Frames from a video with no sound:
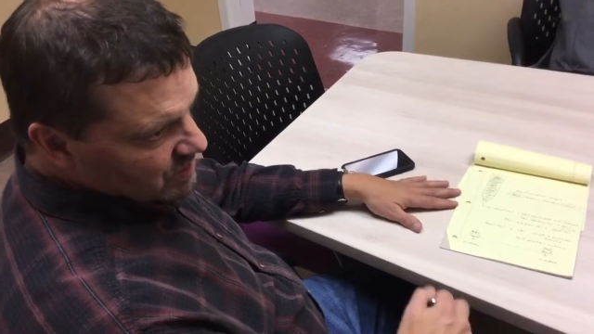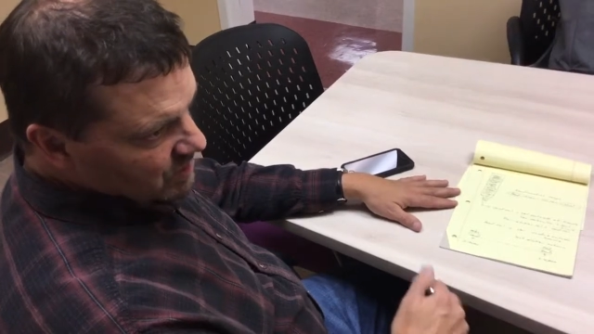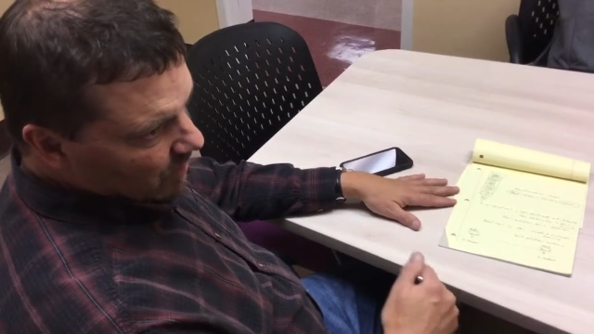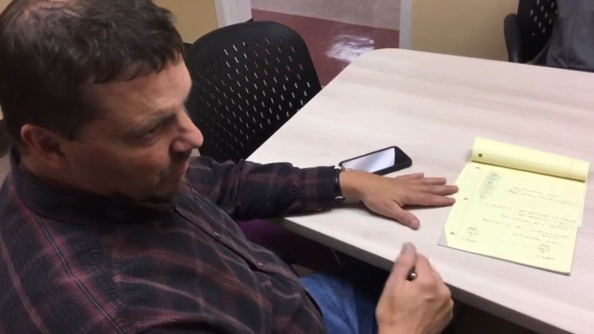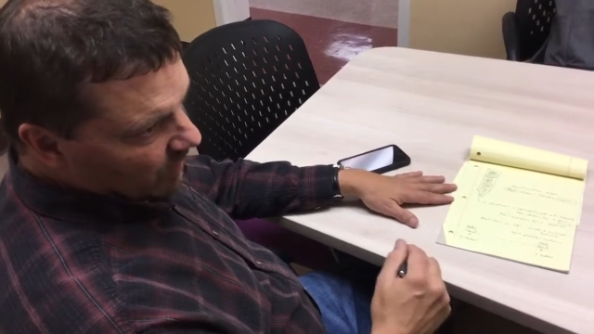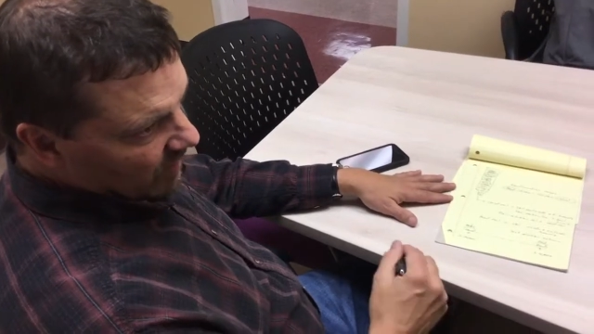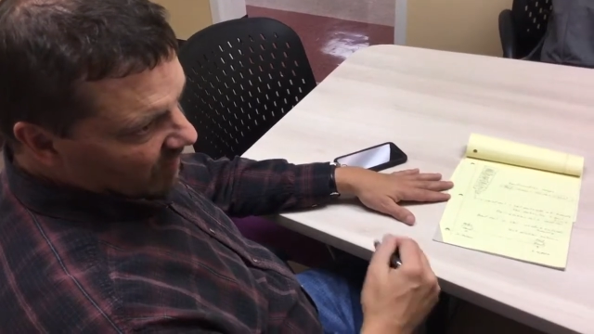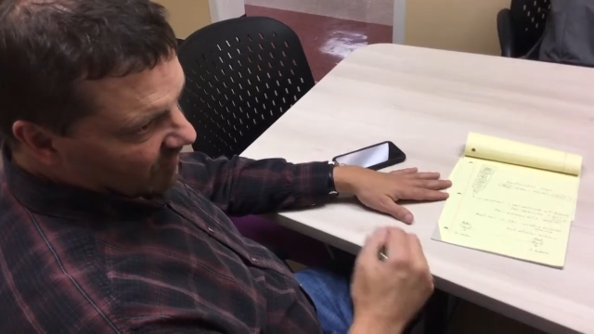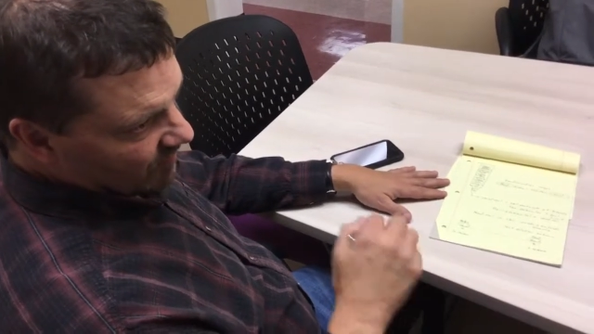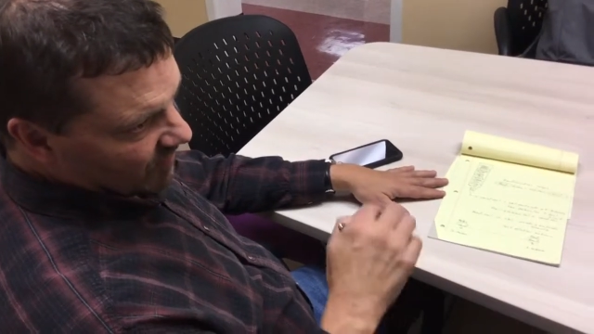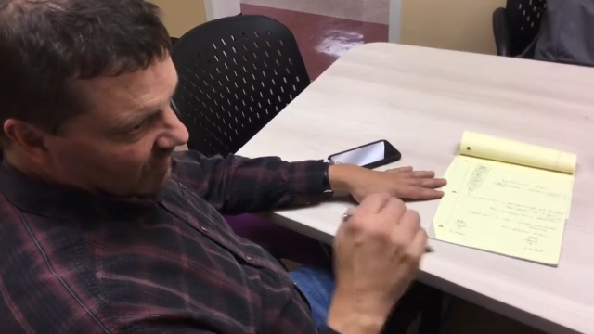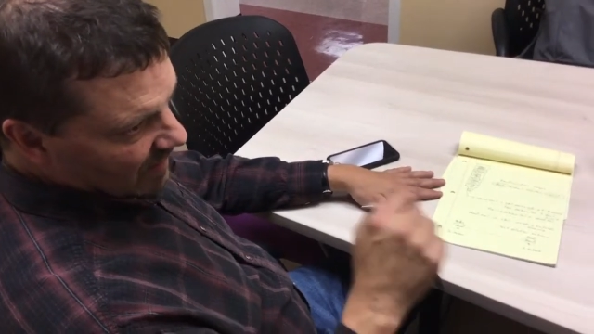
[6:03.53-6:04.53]
So
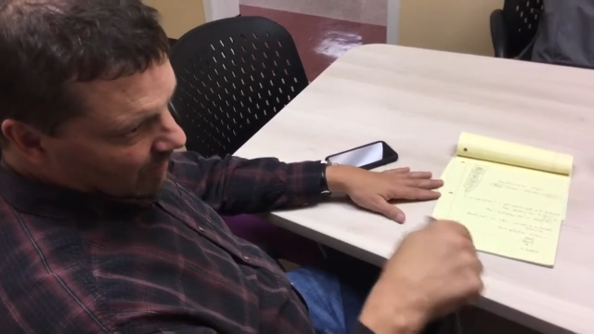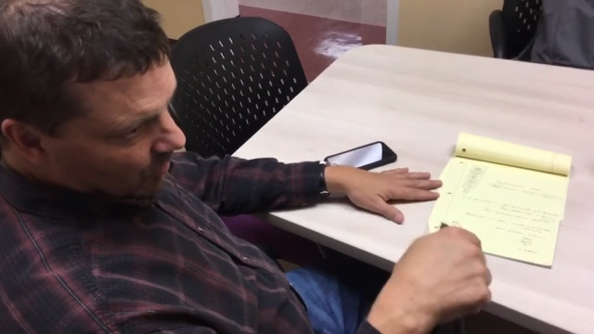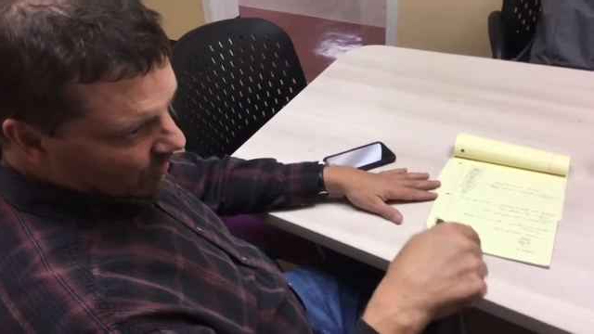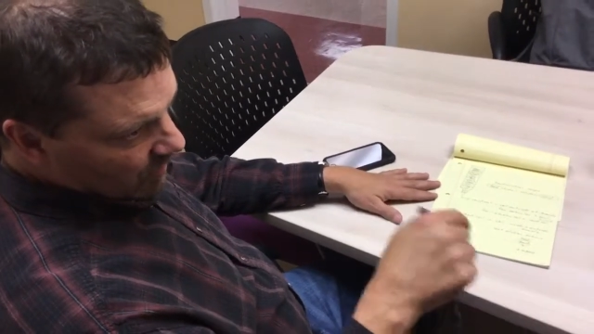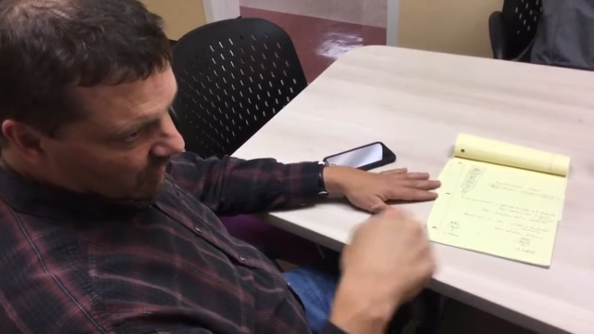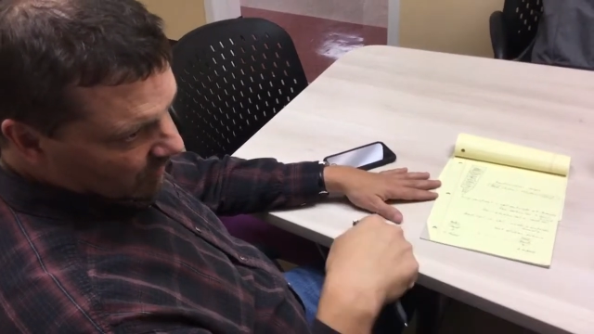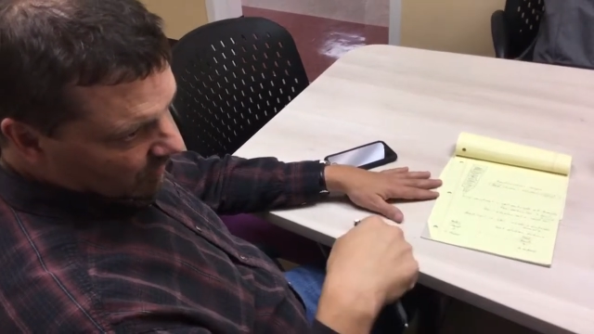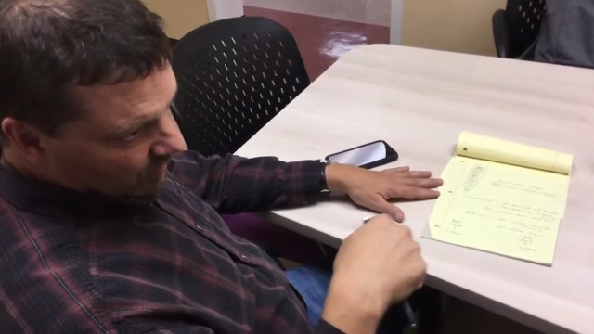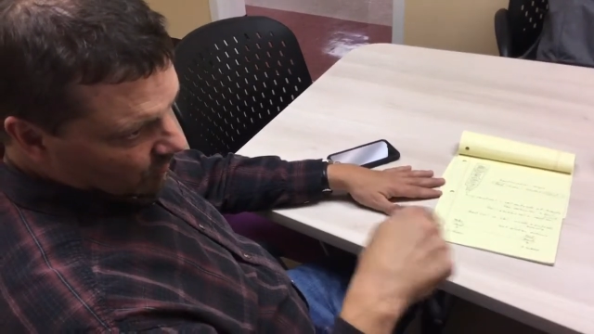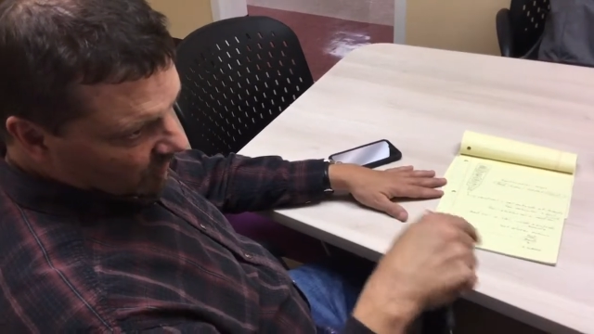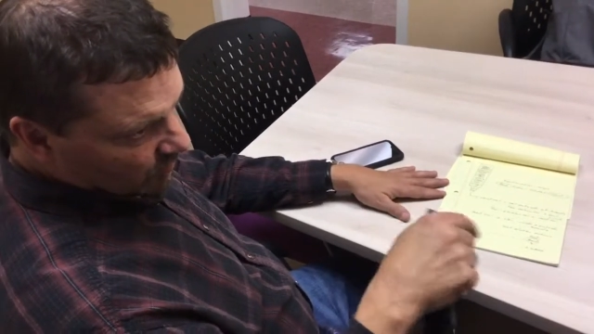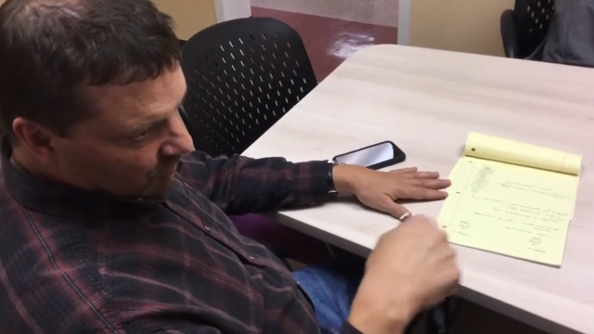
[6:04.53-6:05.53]
if the yellow color
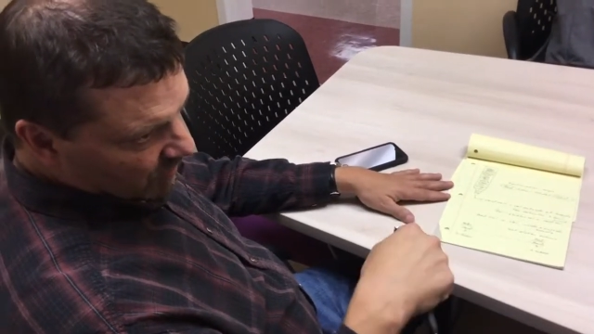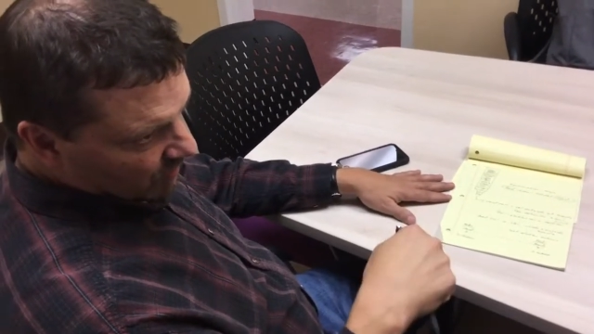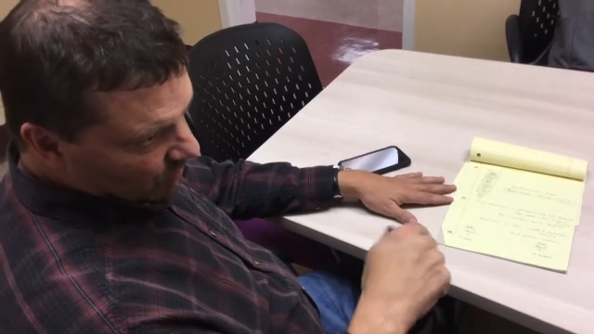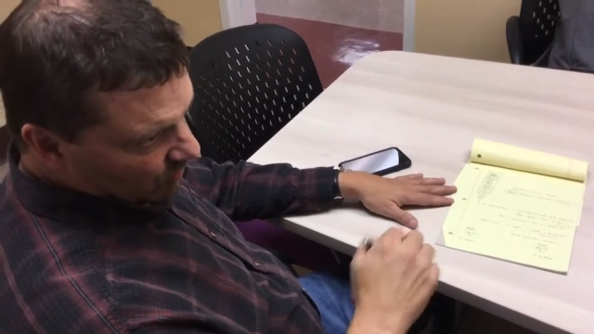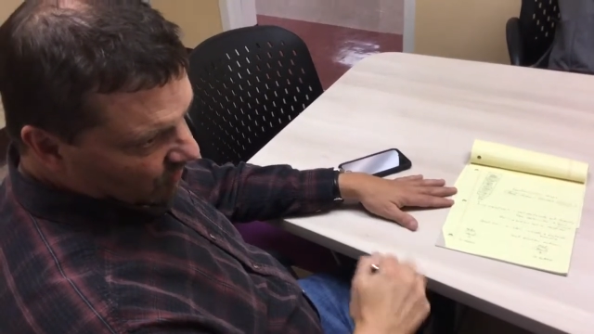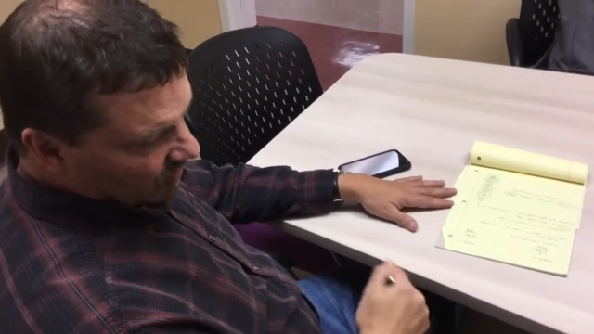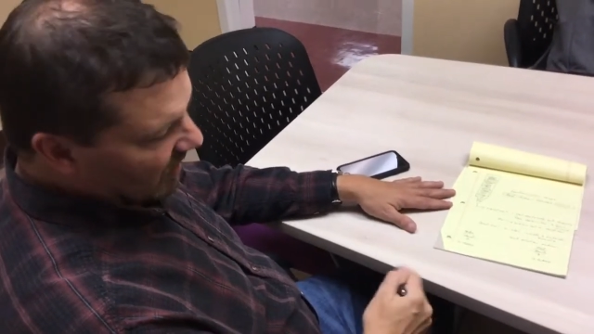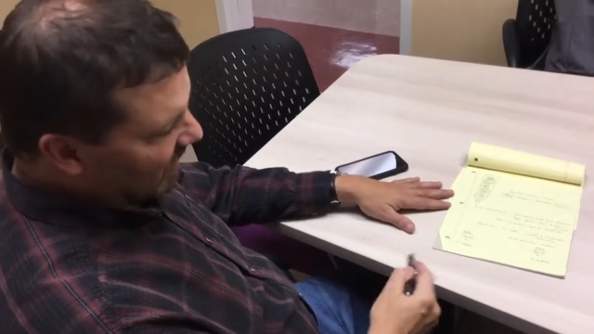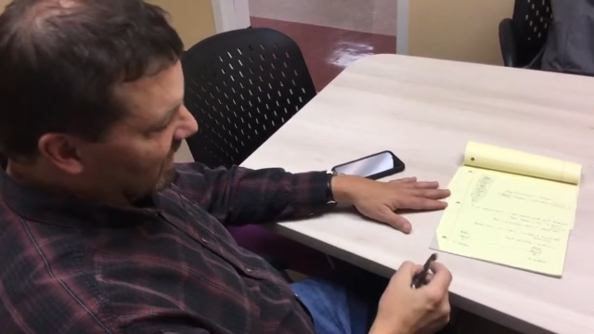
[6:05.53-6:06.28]
was produced